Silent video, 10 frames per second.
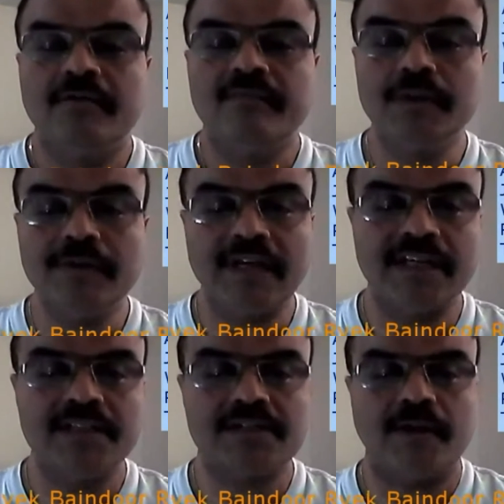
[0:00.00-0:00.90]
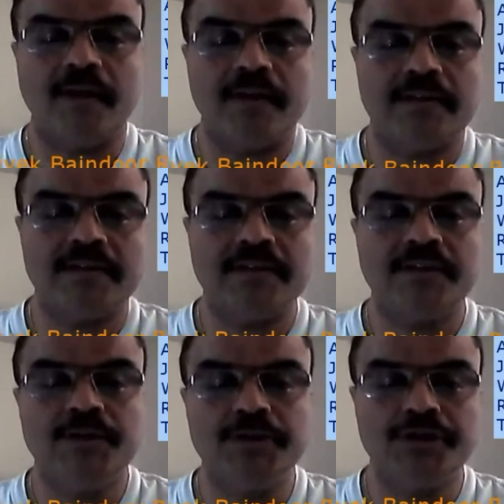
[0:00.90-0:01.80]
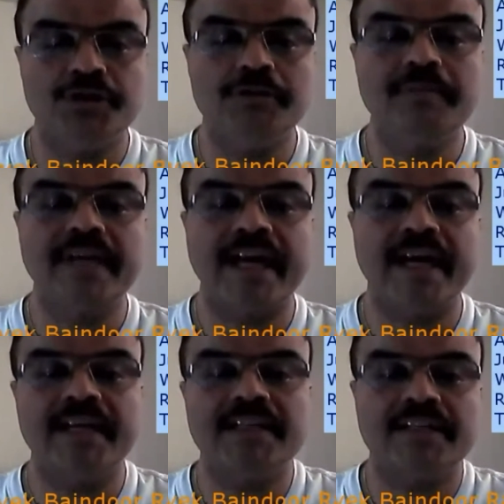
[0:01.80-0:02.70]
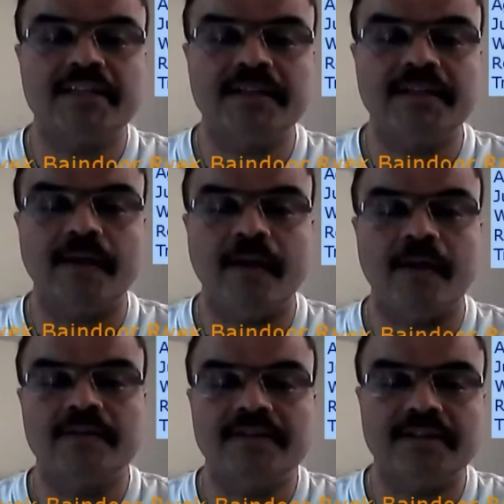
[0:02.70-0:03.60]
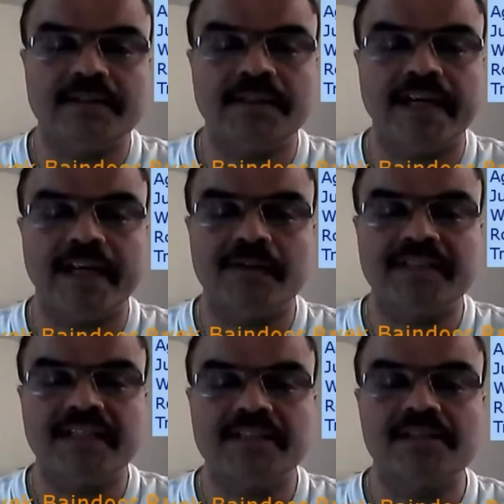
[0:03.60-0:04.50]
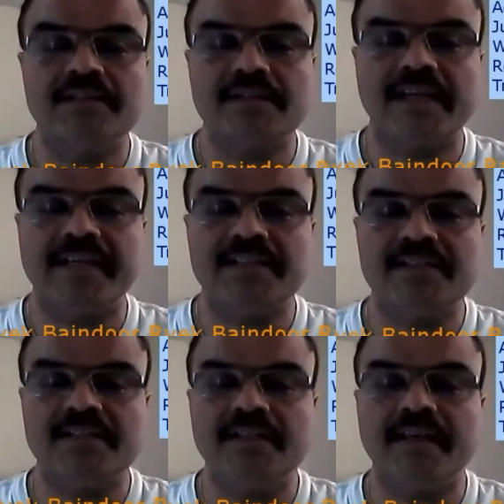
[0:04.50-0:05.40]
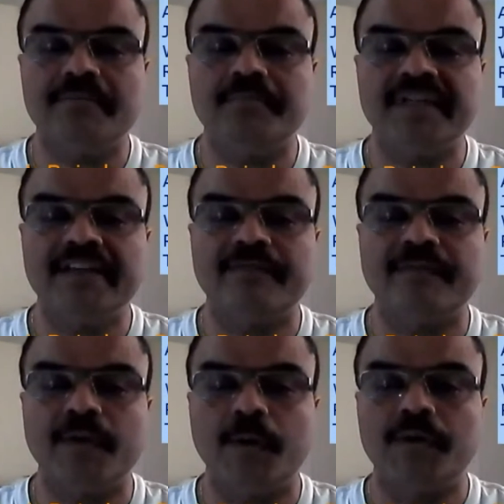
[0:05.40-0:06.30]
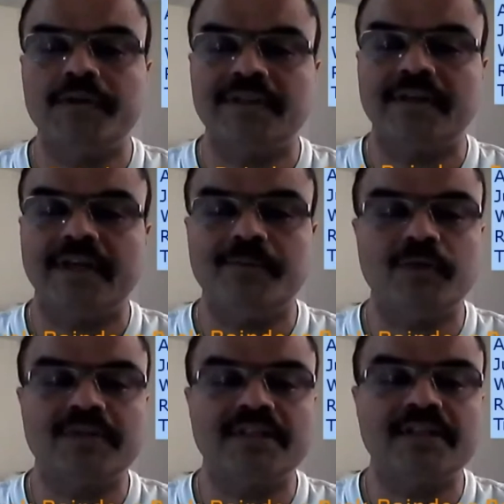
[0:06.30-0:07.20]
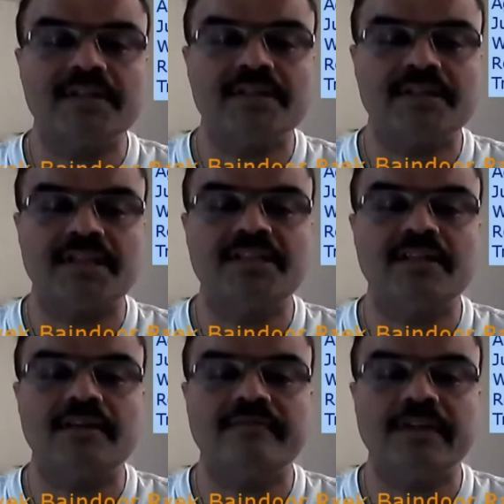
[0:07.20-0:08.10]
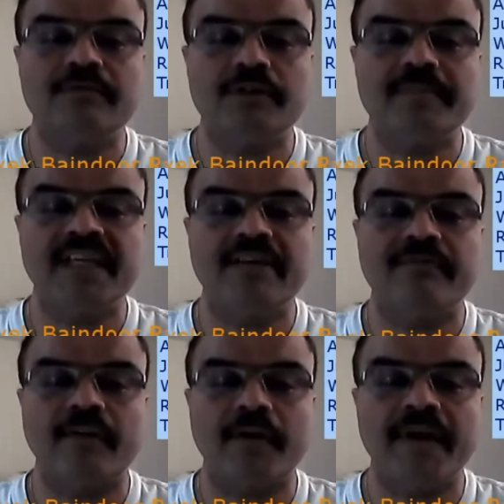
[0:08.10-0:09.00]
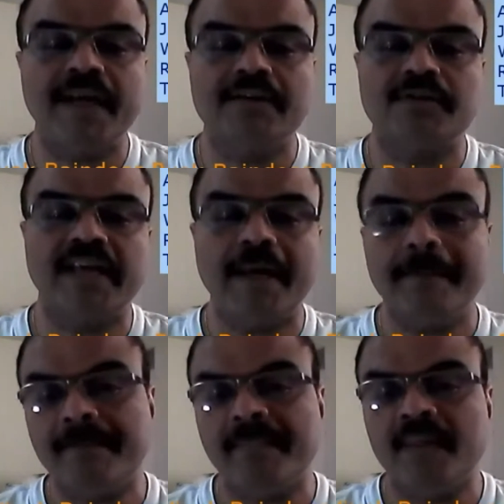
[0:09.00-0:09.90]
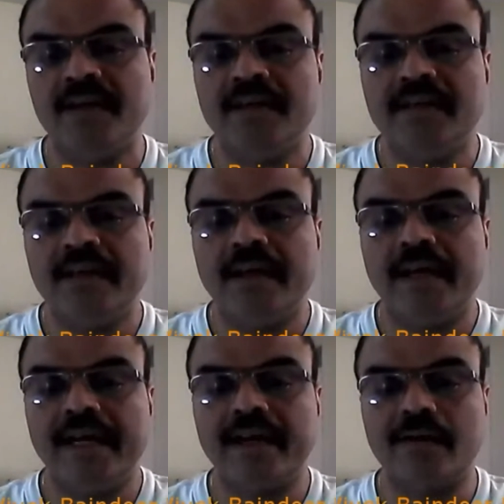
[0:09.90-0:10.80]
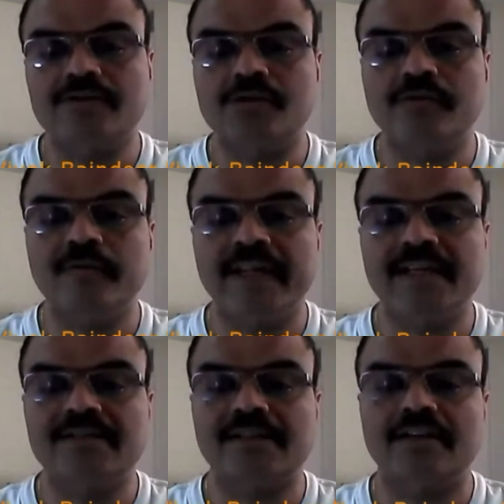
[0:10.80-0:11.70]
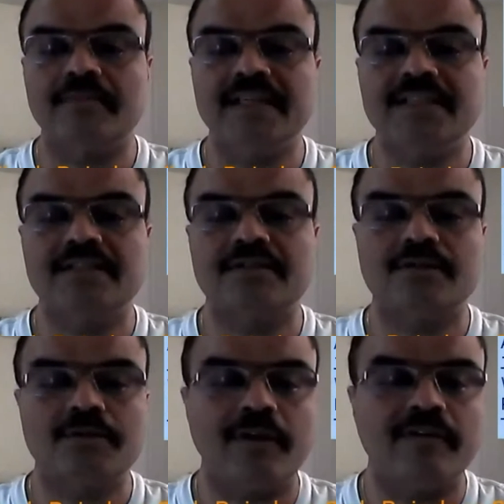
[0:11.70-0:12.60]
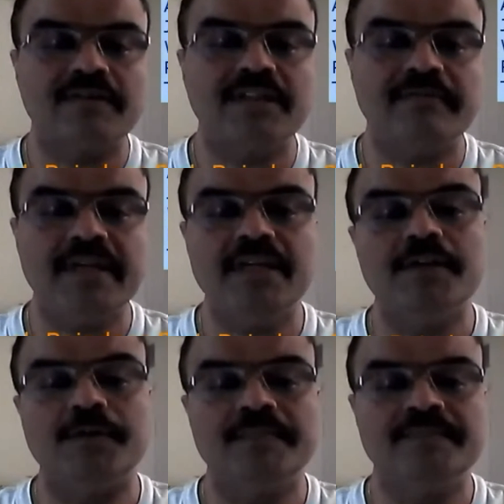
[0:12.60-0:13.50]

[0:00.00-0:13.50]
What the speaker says: Viewers on YouTube can turn on the annotations and see a brief note about the structure we would be following today, and also various other bits throughout the video.